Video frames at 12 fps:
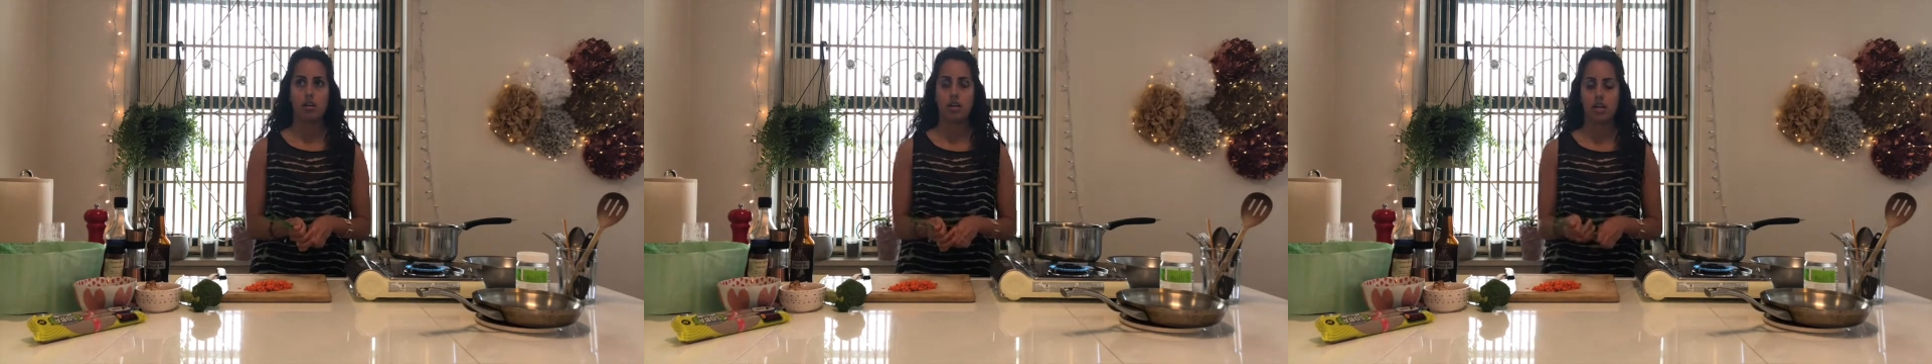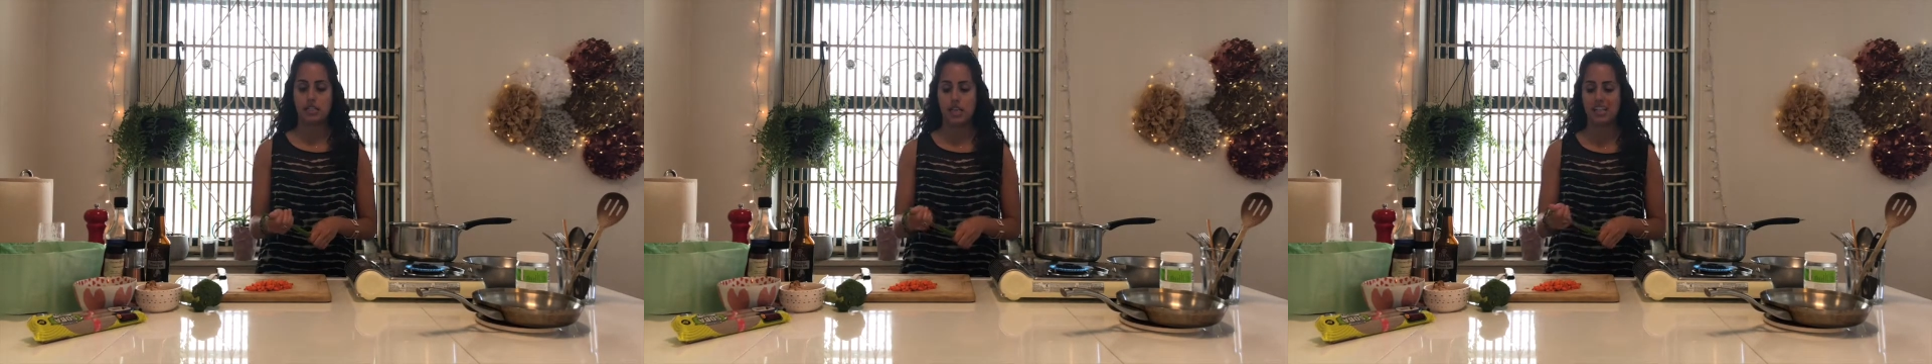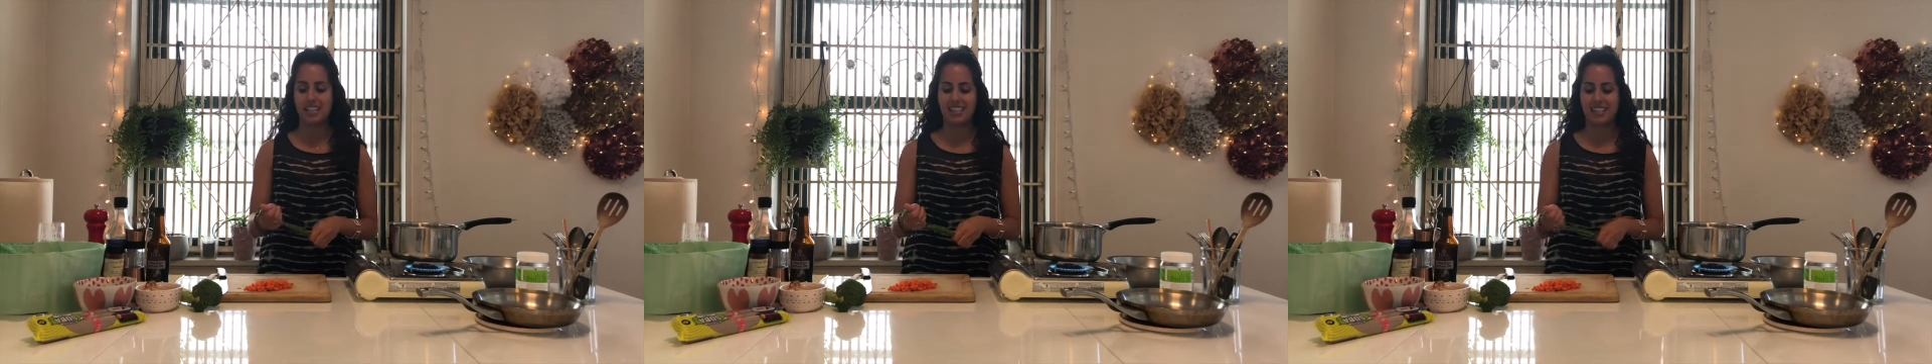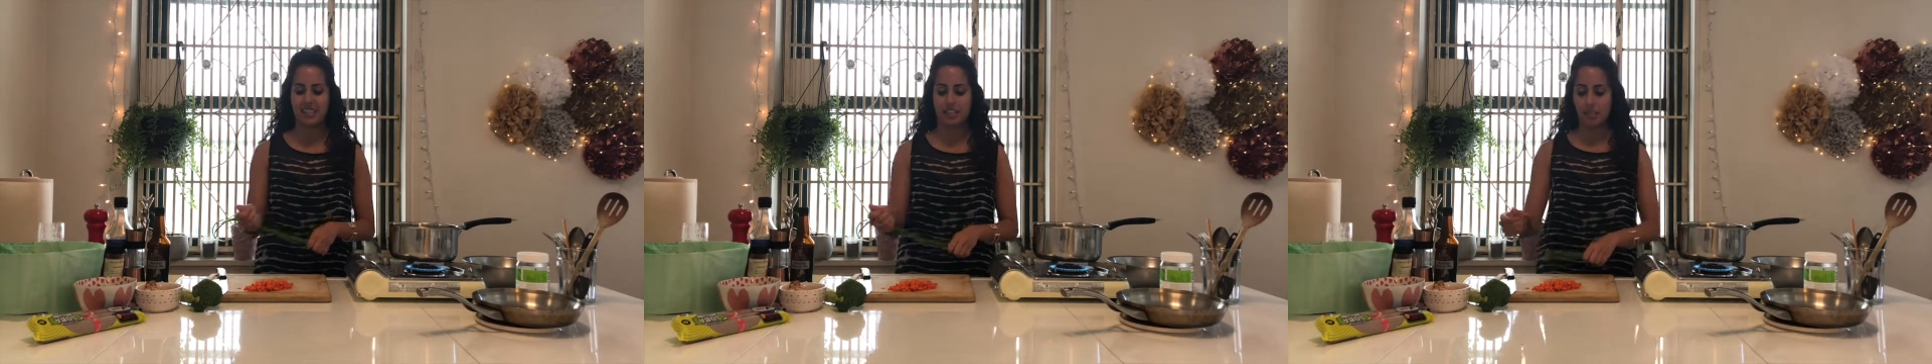
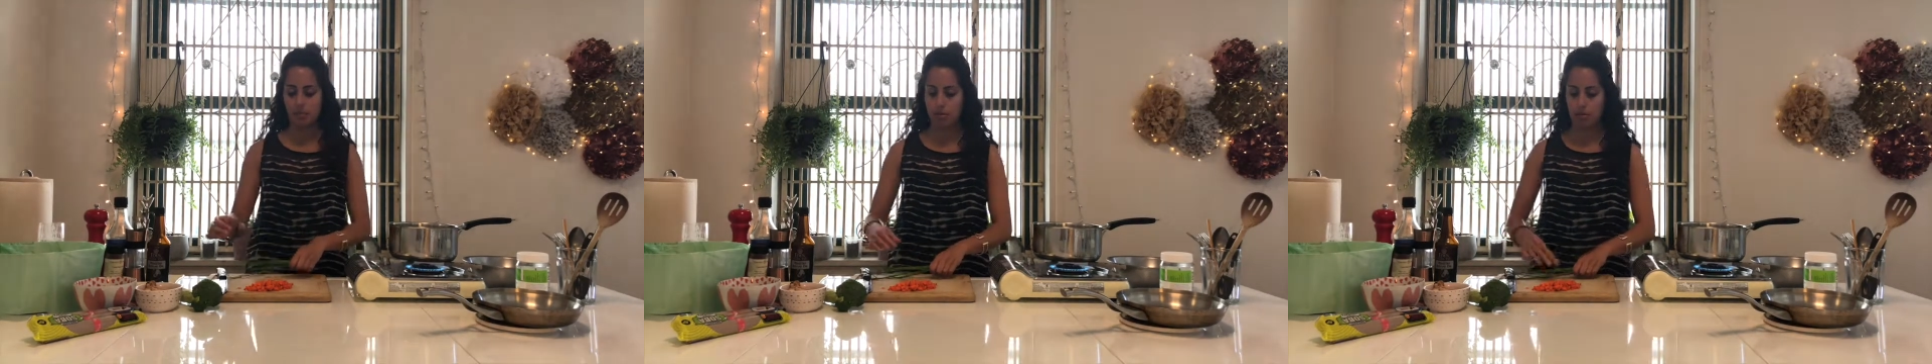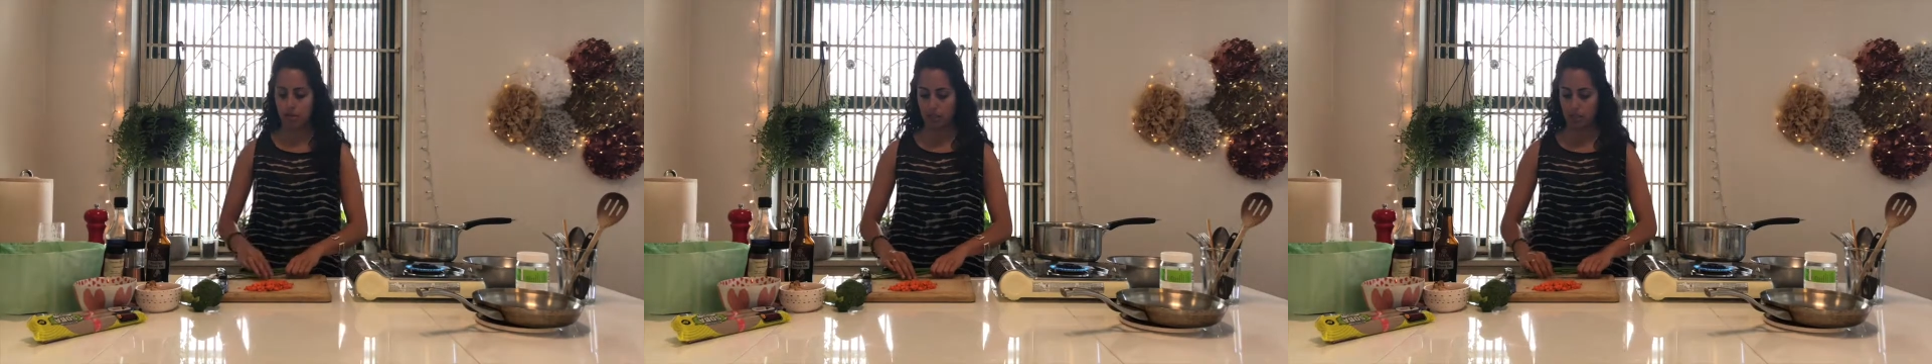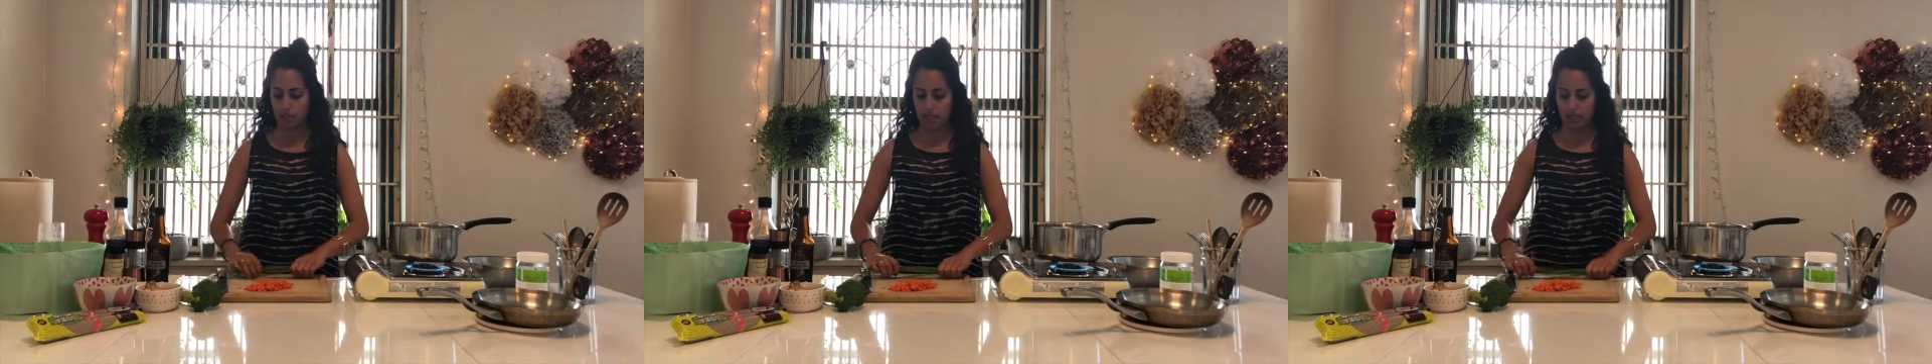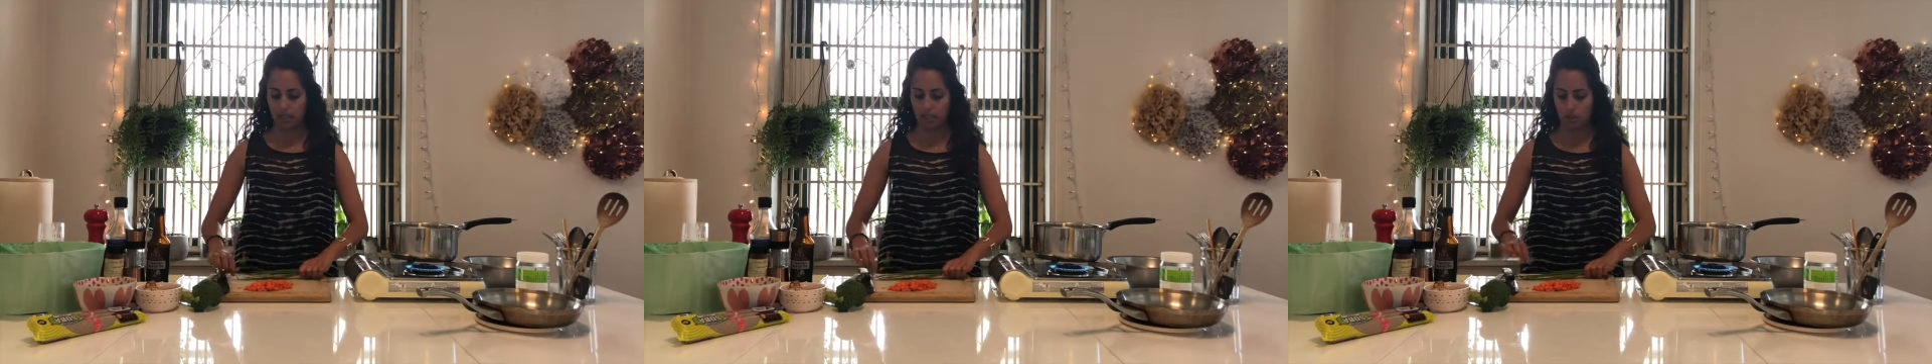it's going to be really quick
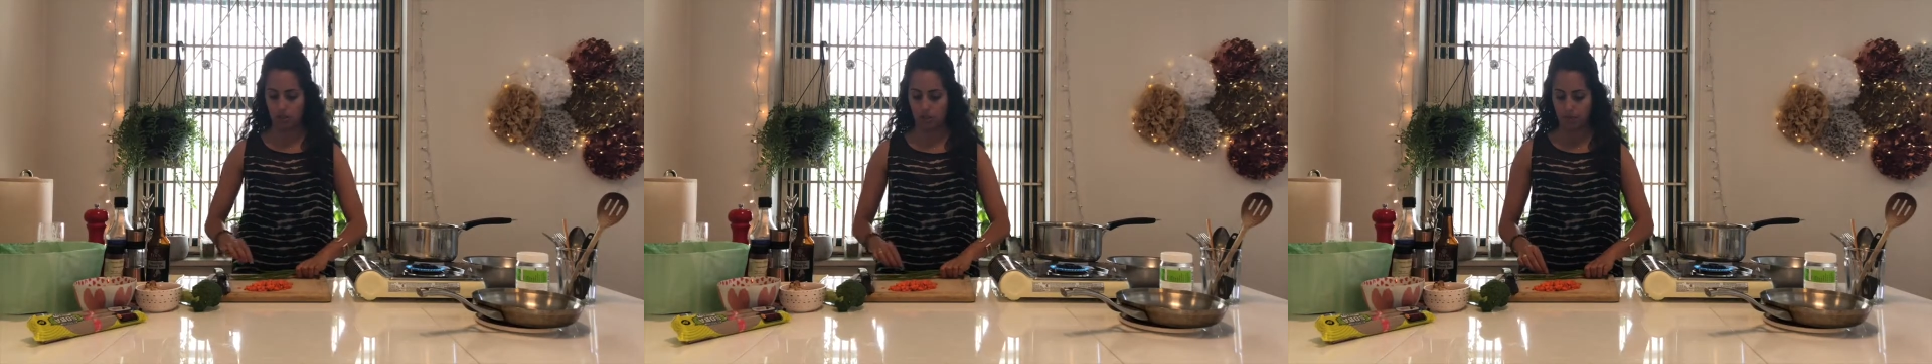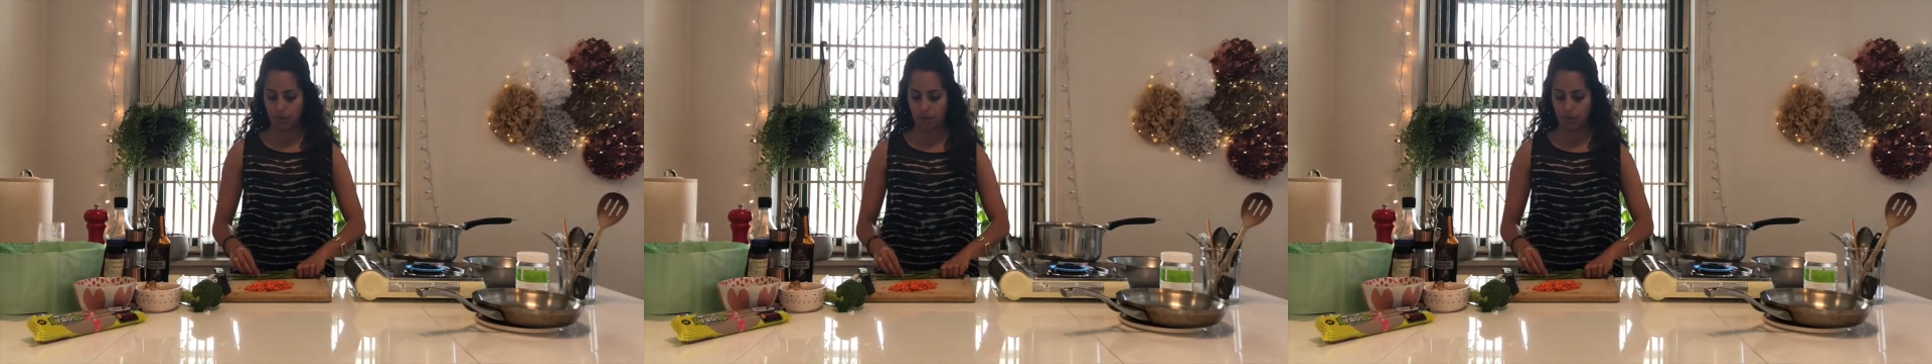to cook.